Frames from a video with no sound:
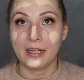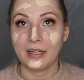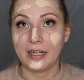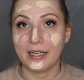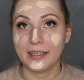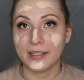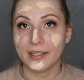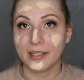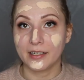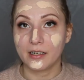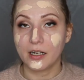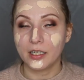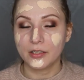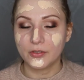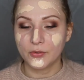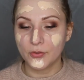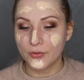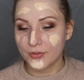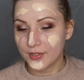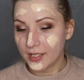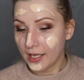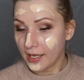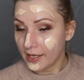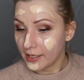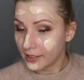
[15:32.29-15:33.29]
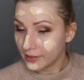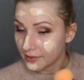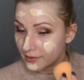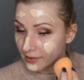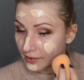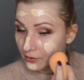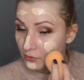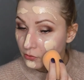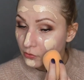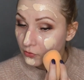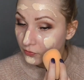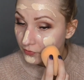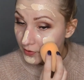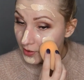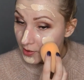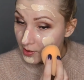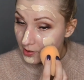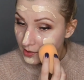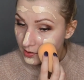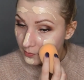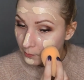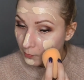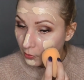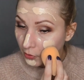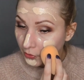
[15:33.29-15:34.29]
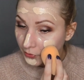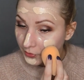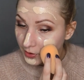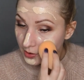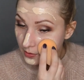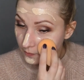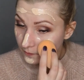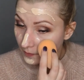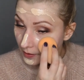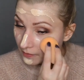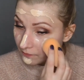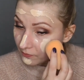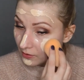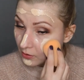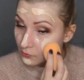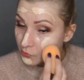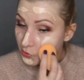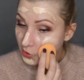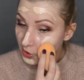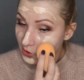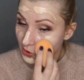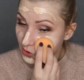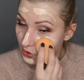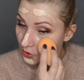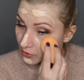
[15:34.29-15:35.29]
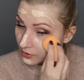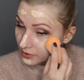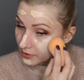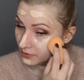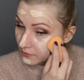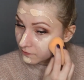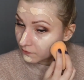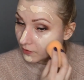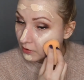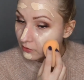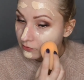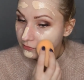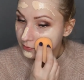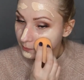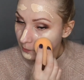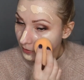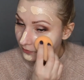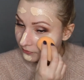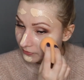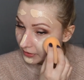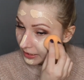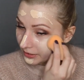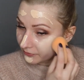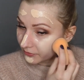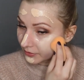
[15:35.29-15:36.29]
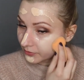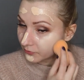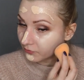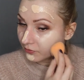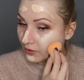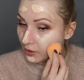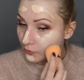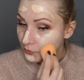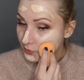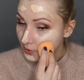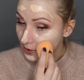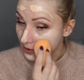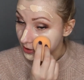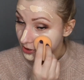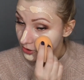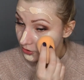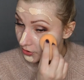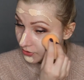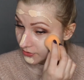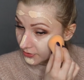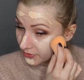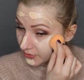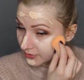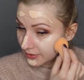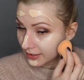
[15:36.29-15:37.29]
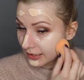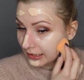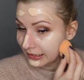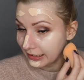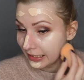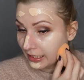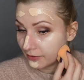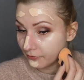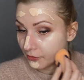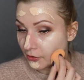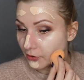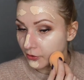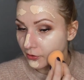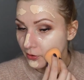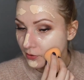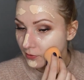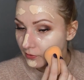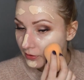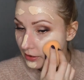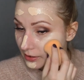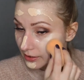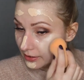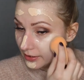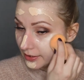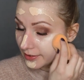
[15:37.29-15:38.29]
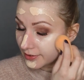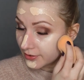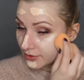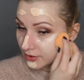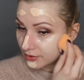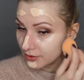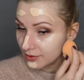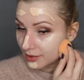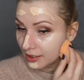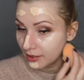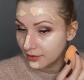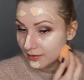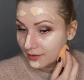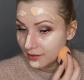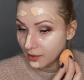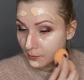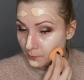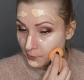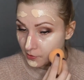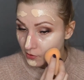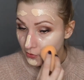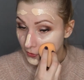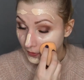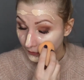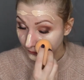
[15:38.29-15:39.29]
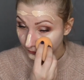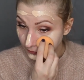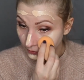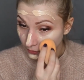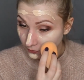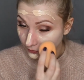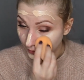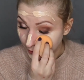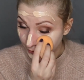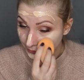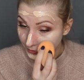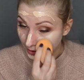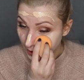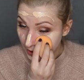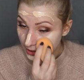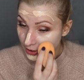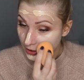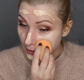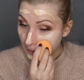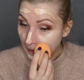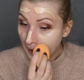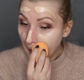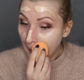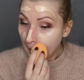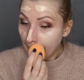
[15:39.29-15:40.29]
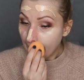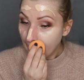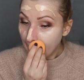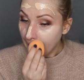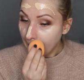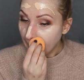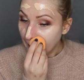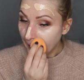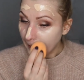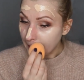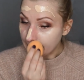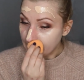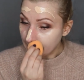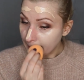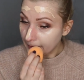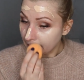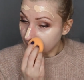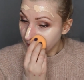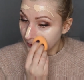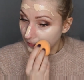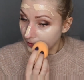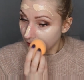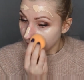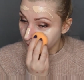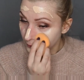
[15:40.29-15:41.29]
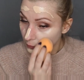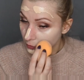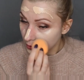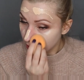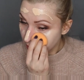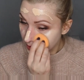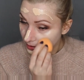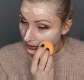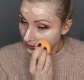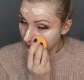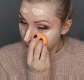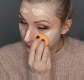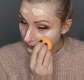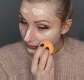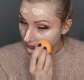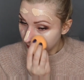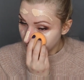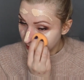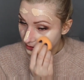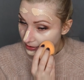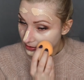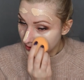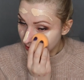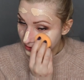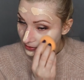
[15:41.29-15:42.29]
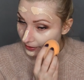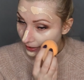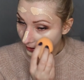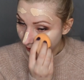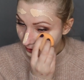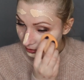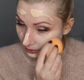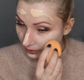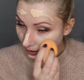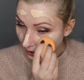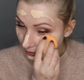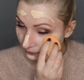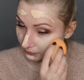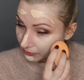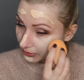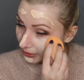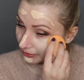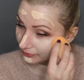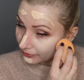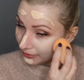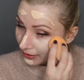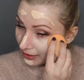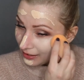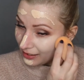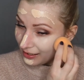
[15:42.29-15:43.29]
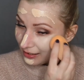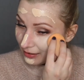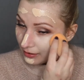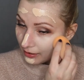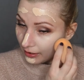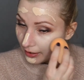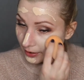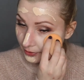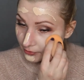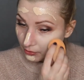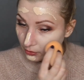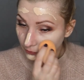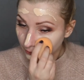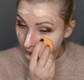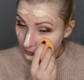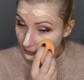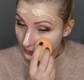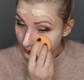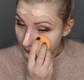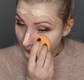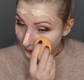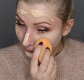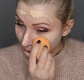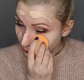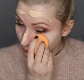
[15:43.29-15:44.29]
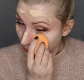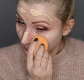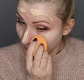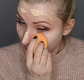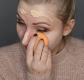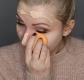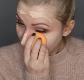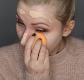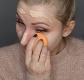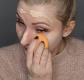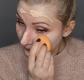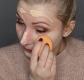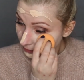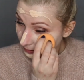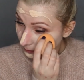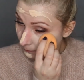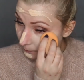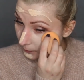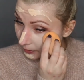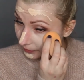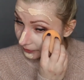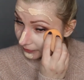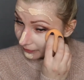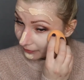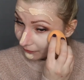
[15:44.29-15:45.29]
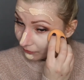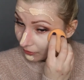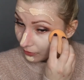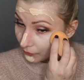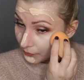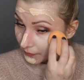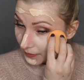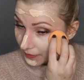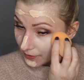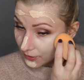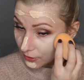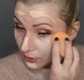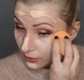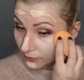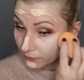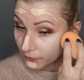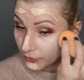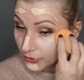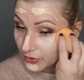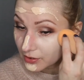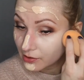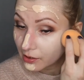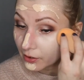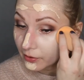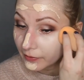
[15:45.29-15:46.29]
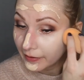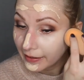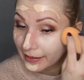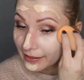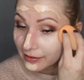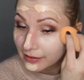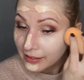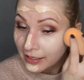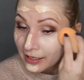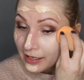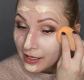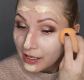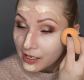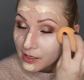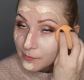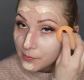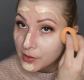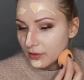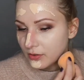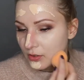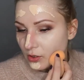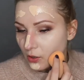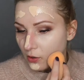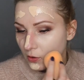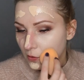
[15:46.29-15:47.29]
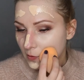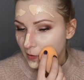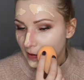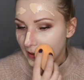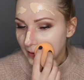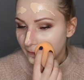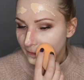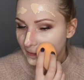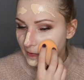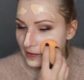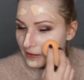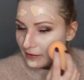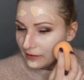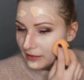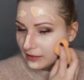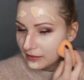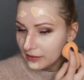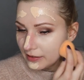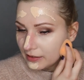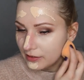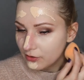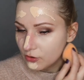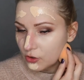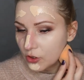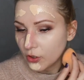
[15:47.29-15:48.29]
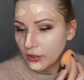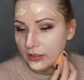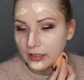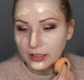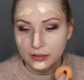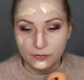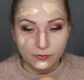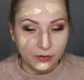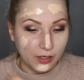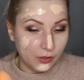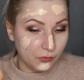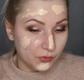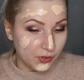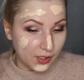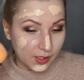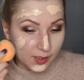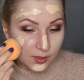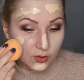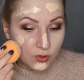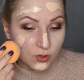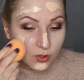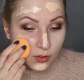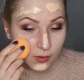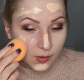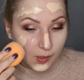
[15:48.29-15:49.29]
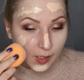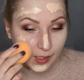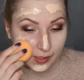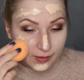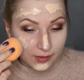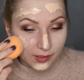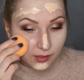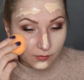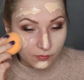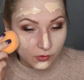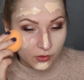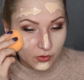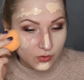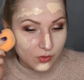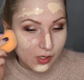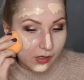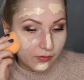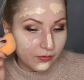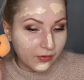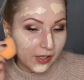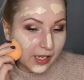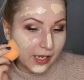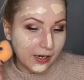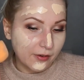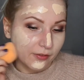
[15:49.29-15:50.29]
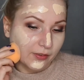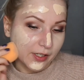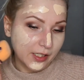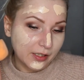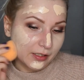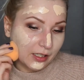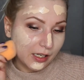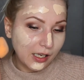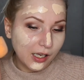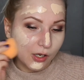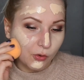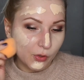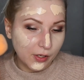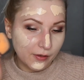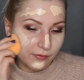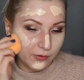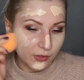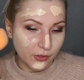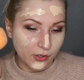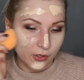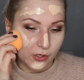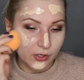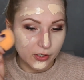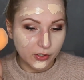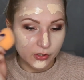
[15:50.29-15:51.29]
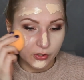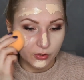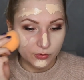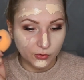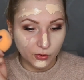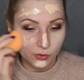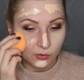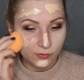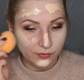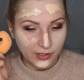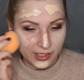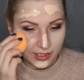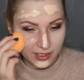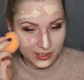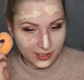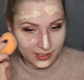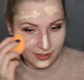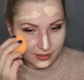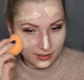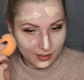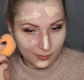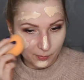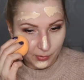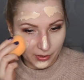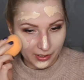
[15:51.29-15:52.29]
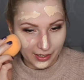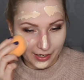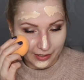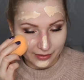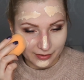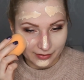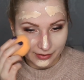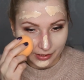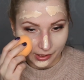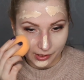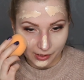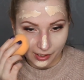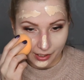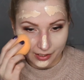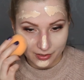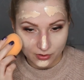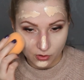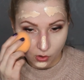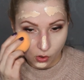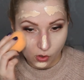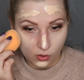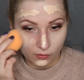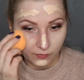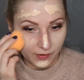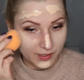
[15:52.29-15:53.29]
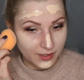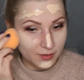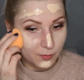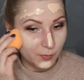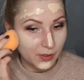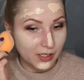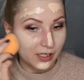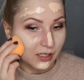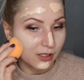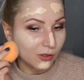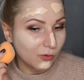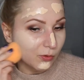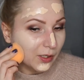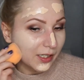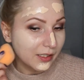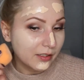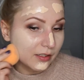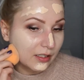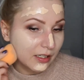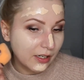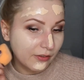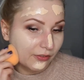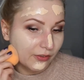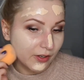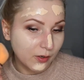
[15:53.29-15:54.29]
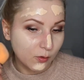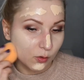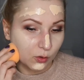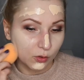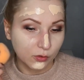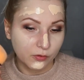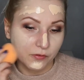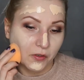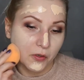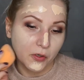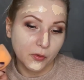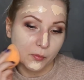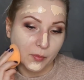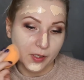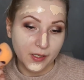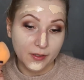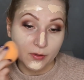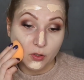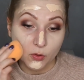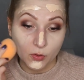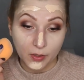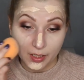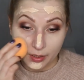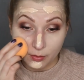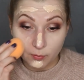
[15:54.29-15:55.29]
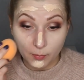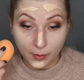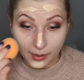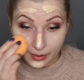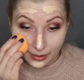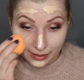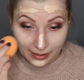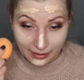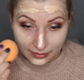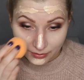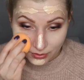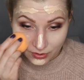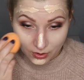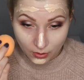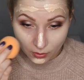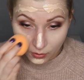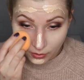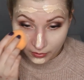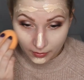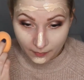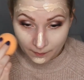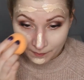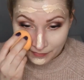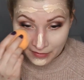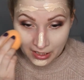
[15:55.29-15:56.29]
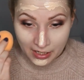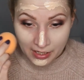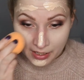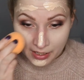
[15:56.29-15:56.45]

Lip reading: And I got to say, the Too Faced Born This Way foundation is one of my favorite foundations ever. It is such a beautiful foundation. I think I would still this day love that. I don't really love the brand, but the foundation was great. So I really did enjoy that foundation and it was a favorite. However, Too Faced is a brand that has always been quite difficult for me to get my hands on.